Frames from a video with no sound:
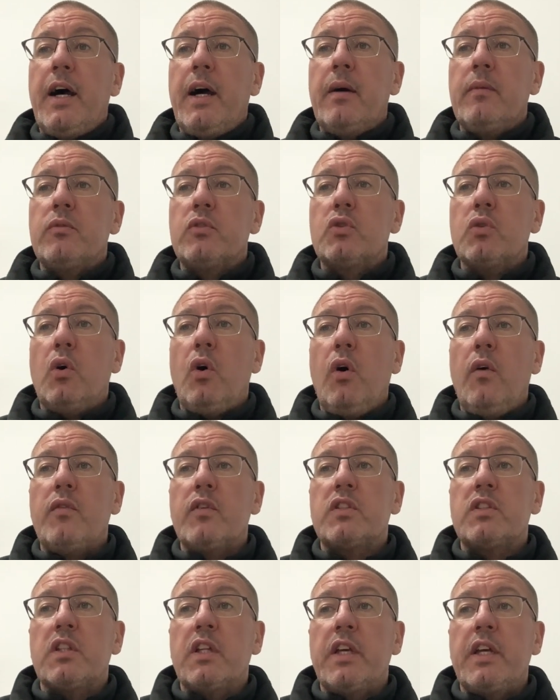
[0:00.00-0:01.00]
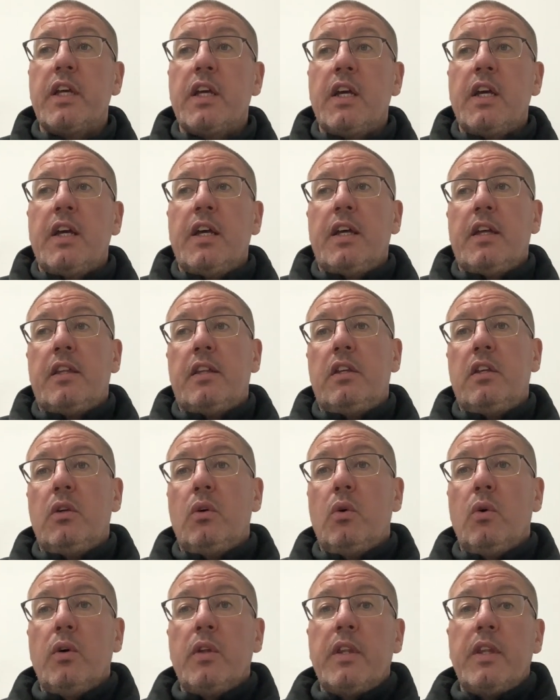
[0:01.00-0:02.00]
So obviously, you
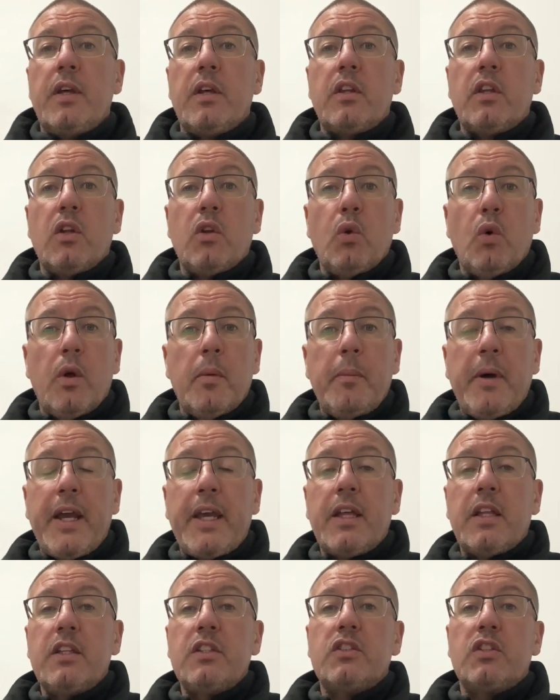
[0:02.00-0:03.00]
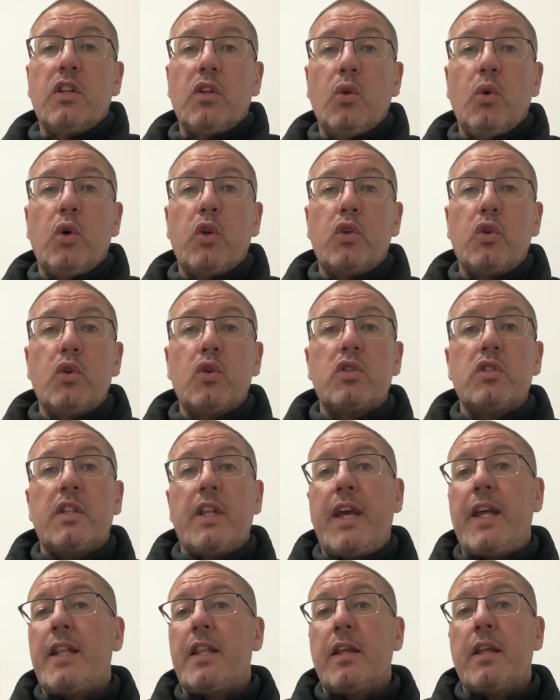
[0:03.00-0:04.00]
know, the lower mileage, the lower use,
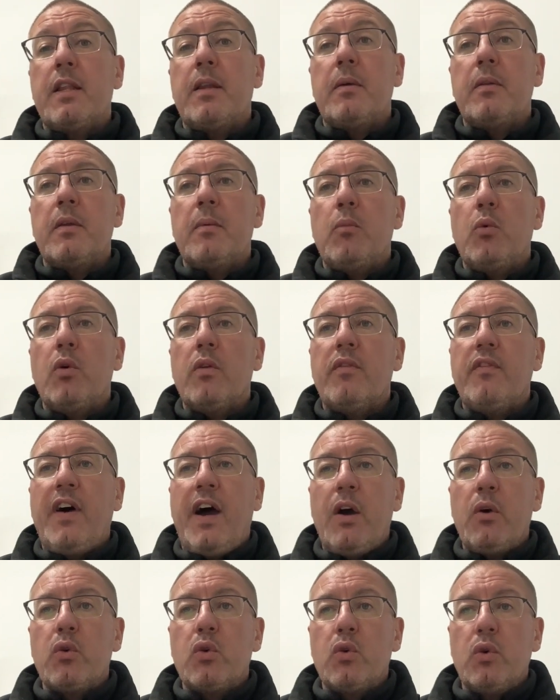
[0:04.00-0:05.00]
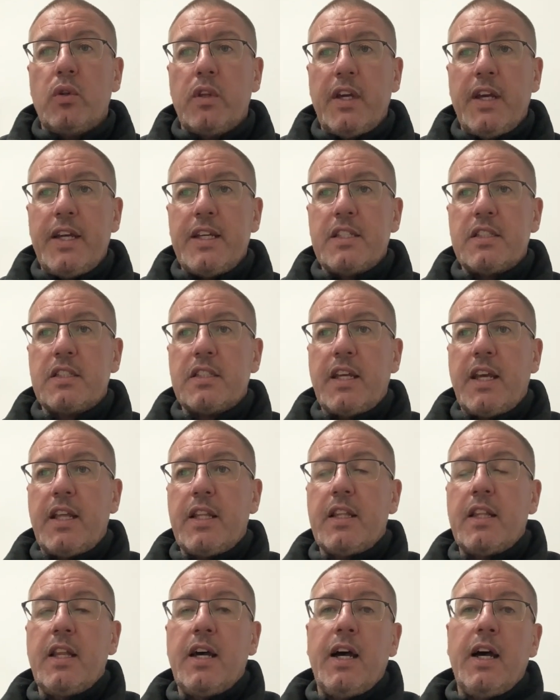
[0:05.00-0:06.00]
then the more value that is
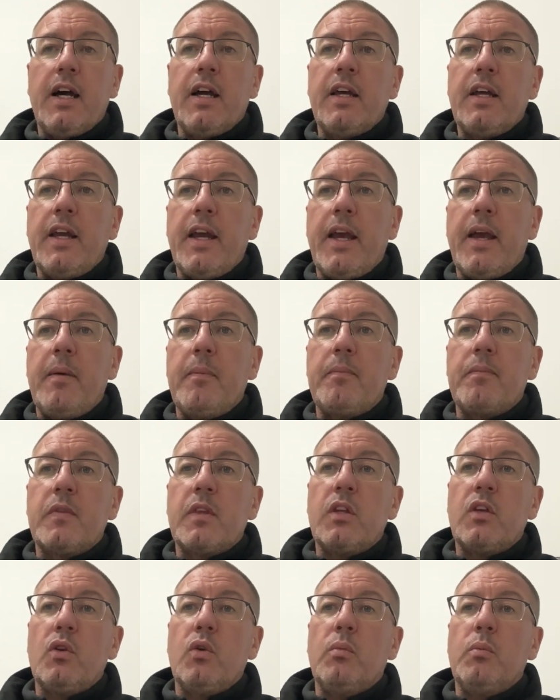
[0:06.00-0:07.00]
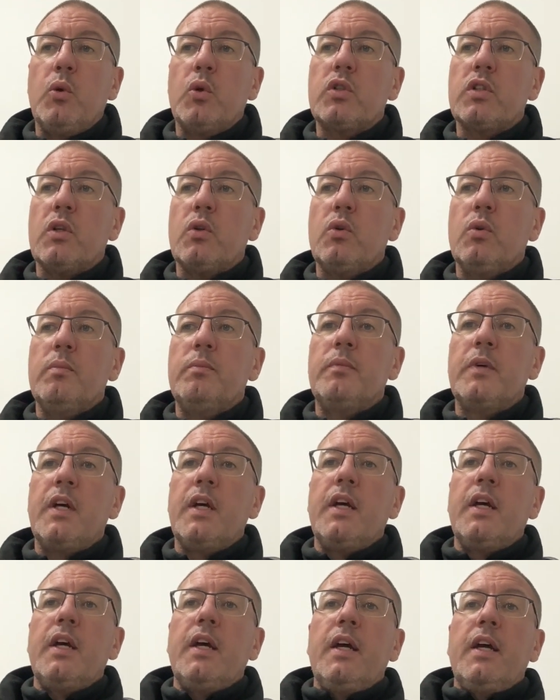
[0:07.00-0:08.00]
in that, motorhome.
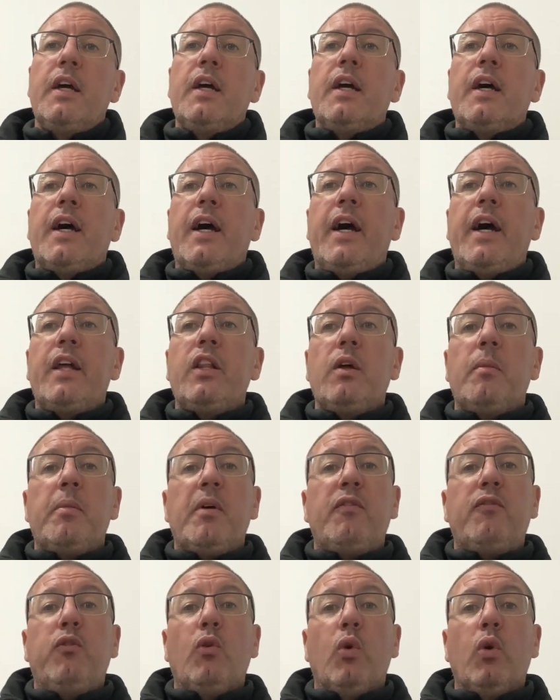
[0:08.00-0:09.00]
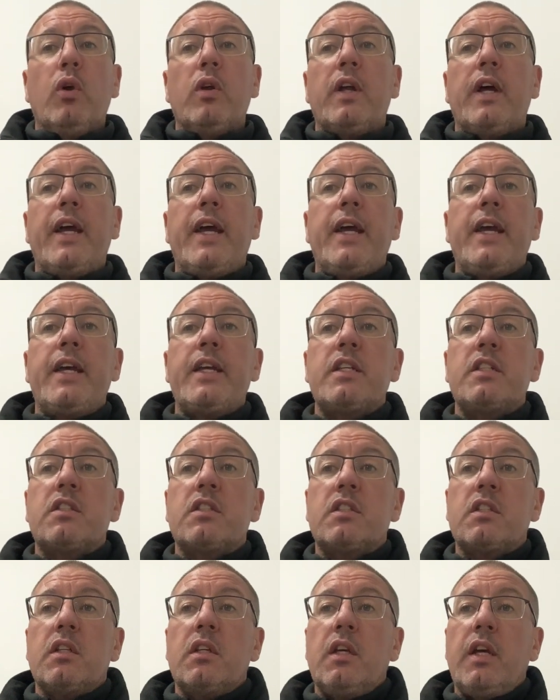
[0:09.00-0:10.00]
Number four
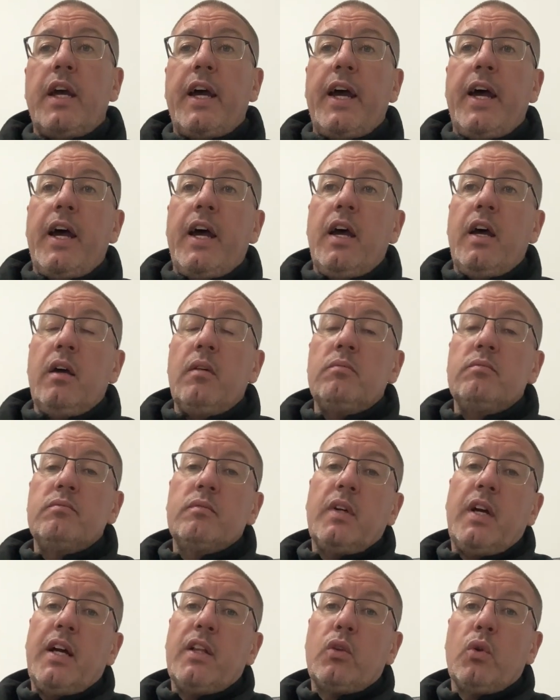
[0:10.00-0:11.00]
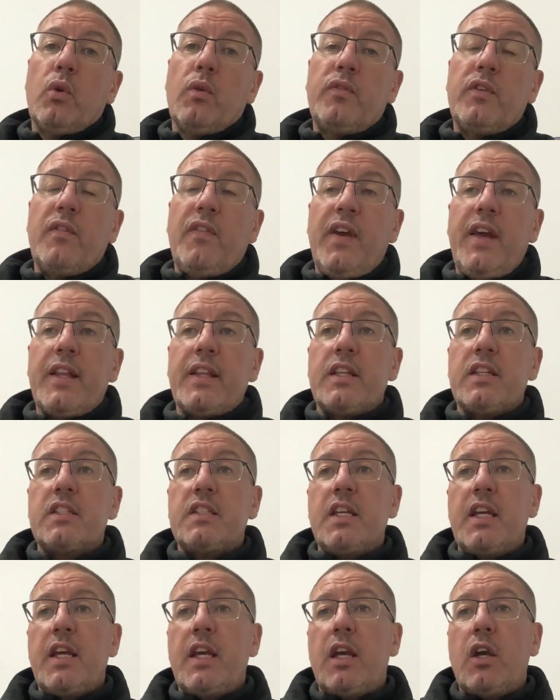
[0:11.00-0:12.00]
is, I don't know if you've heard the
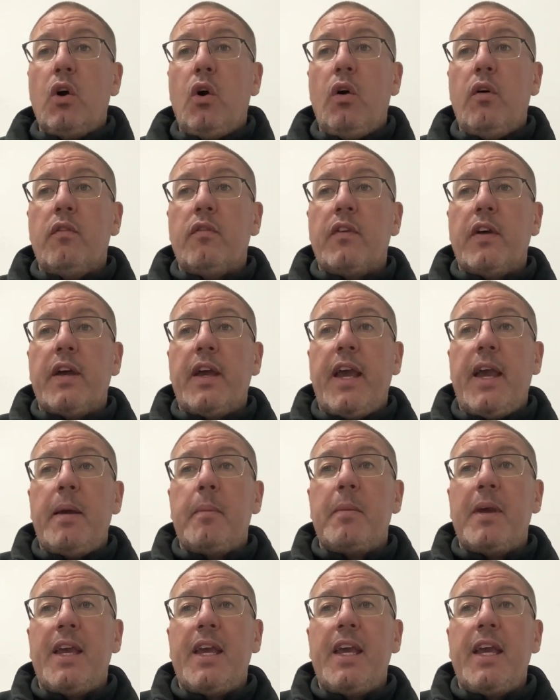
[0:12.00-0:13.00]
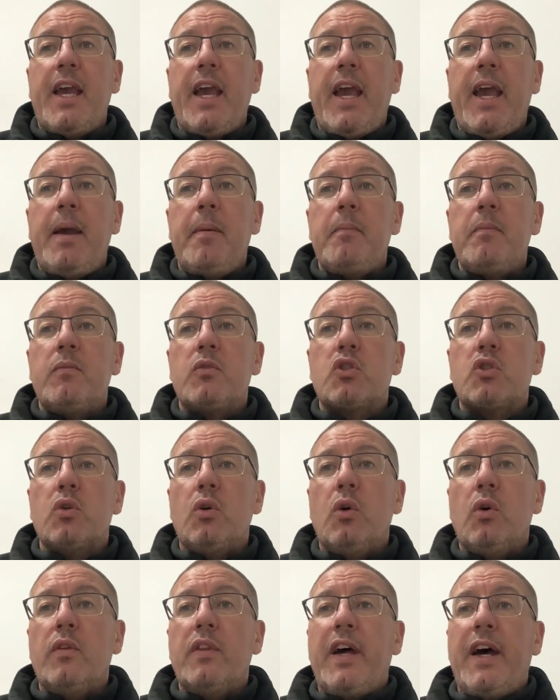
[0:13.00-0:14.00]
saying of MAM.
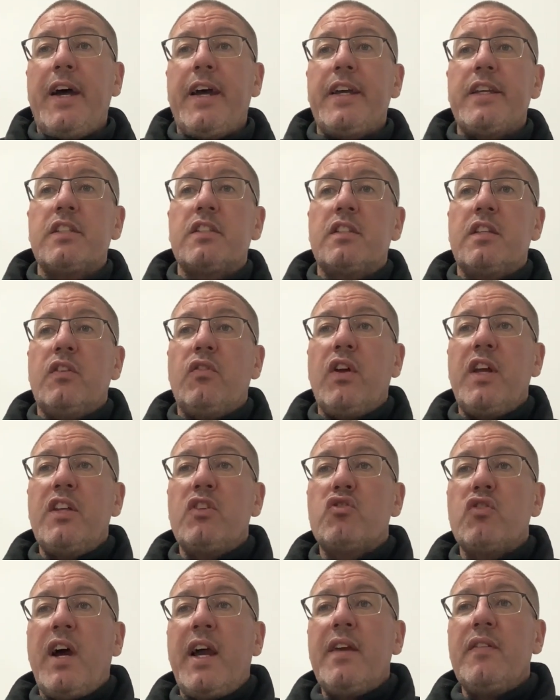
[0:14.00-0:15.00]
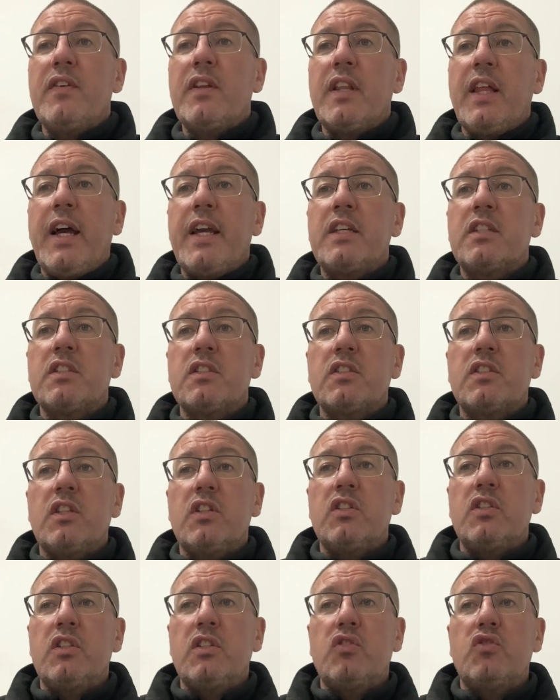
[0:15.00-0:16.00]
So that is the right driving licence
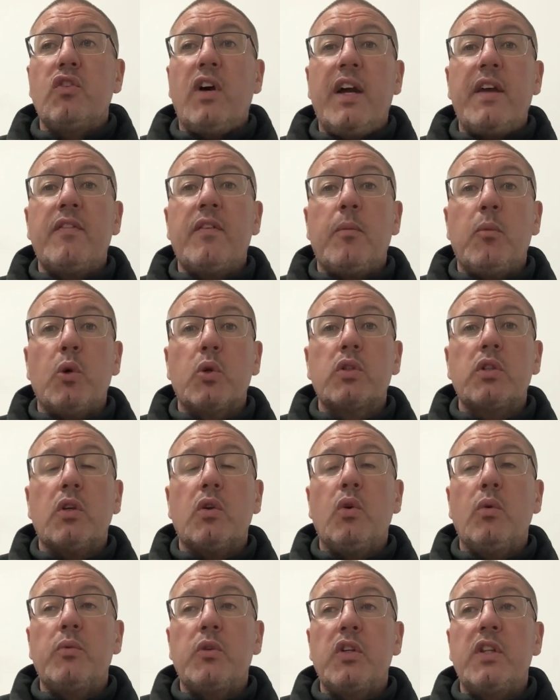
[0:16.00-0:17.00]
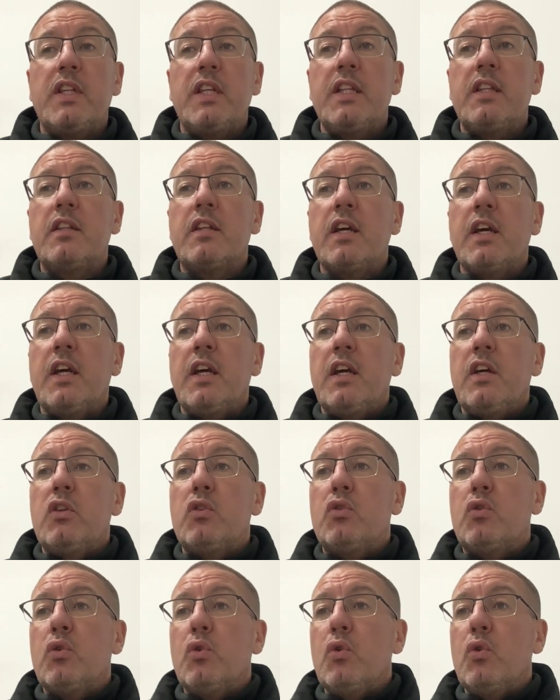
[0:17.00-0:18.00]
to drive a motorhome. You need
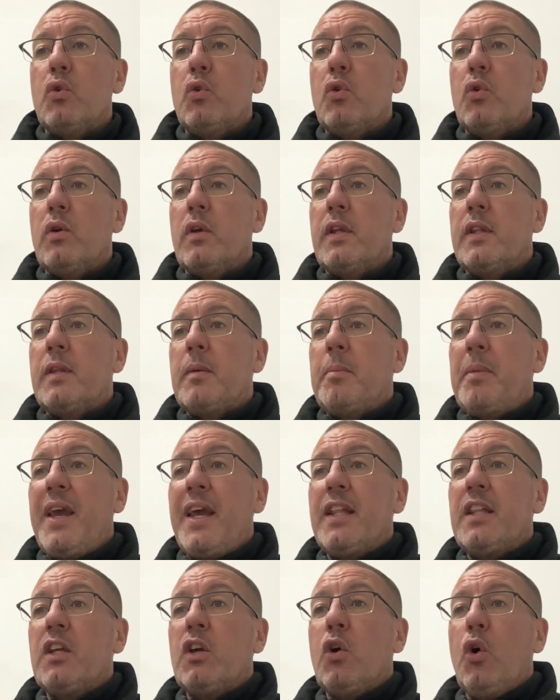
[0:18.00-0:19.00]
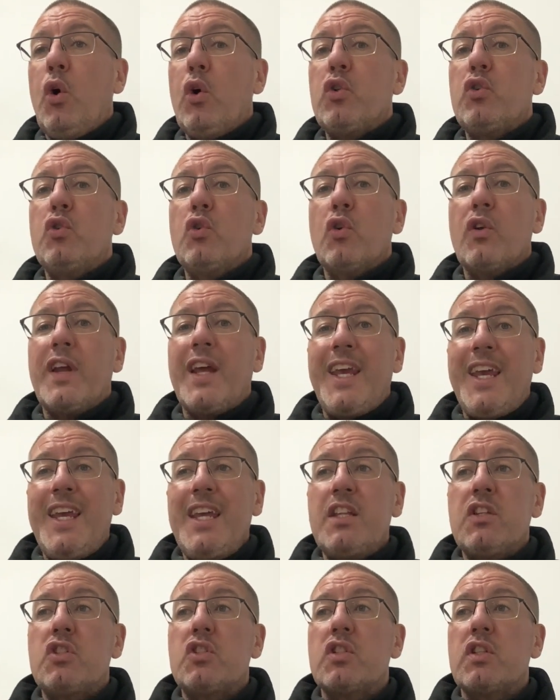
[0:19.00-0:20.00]
to, depending on your
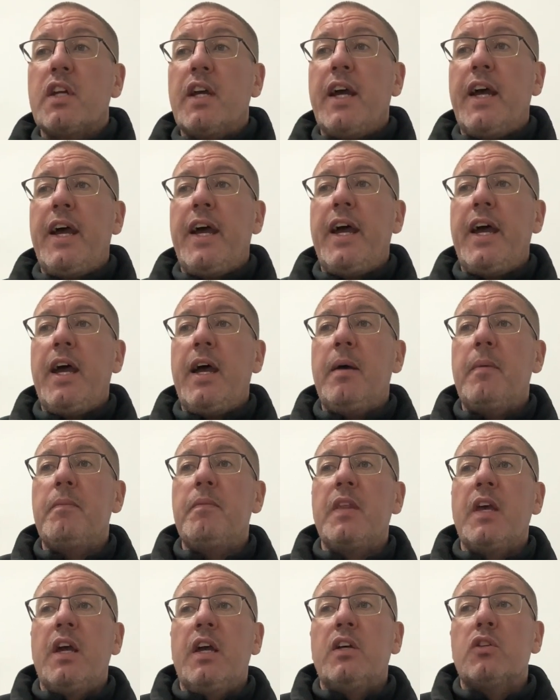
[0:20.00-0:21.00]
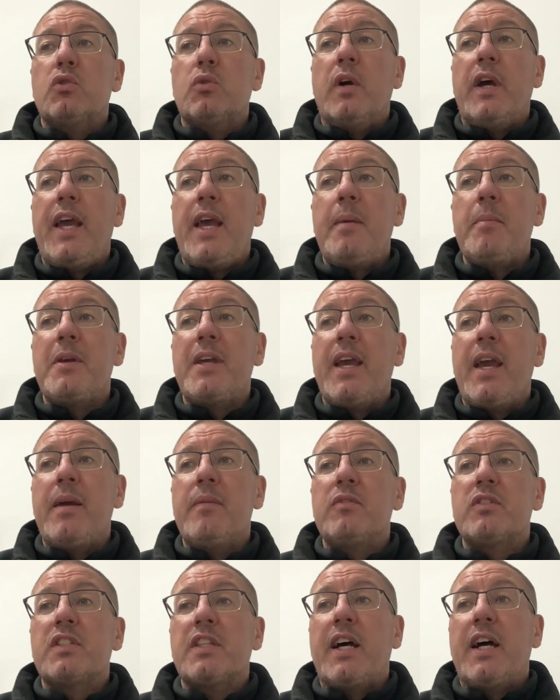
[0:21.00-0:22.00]
age. So
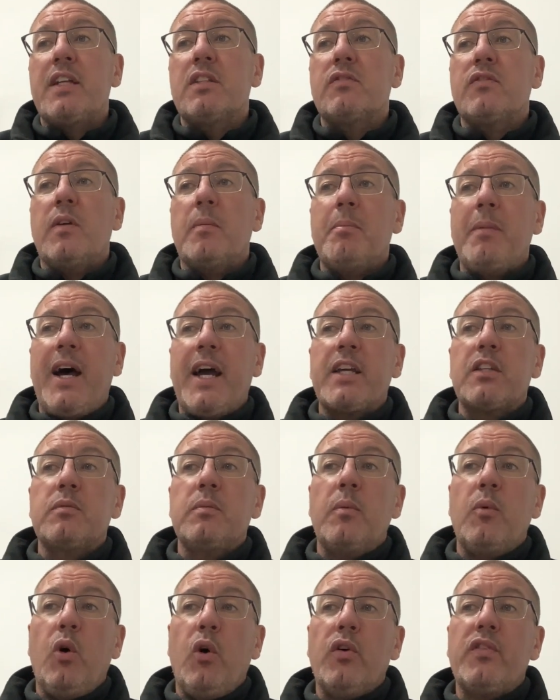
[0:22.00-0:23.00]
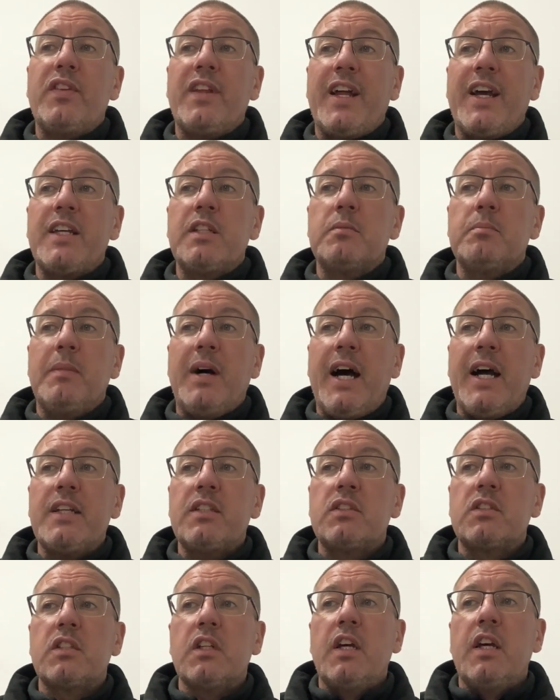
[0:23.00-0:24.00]
MAM stands for maximum authorised
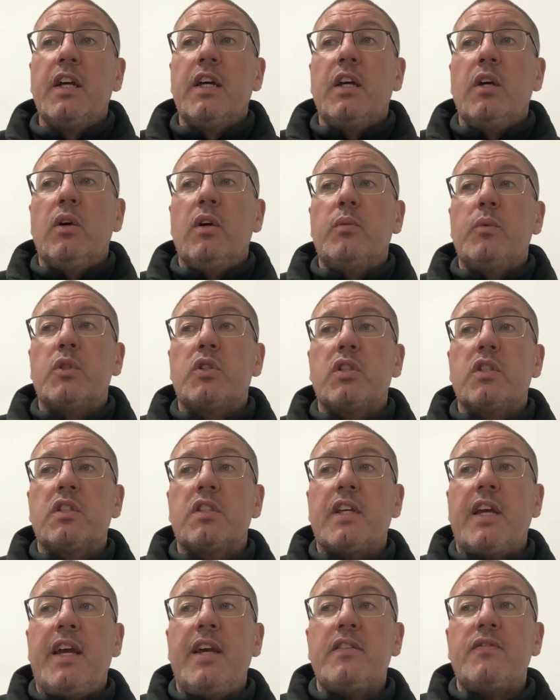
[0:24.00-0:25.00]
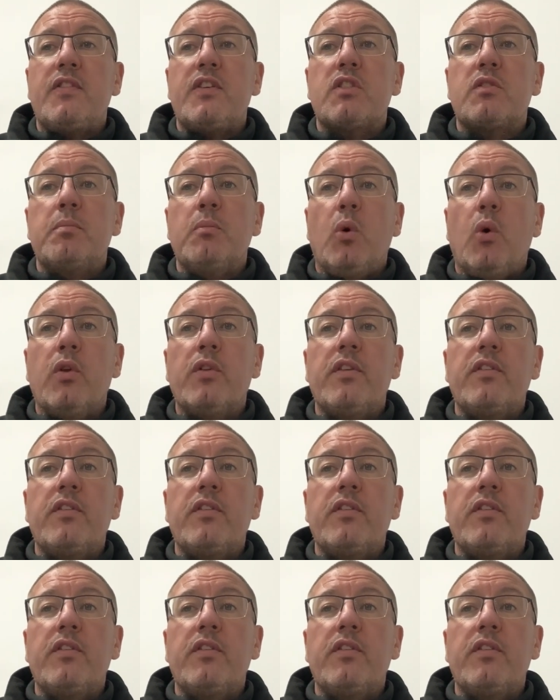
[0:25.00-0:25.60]
mass, which is if it's more than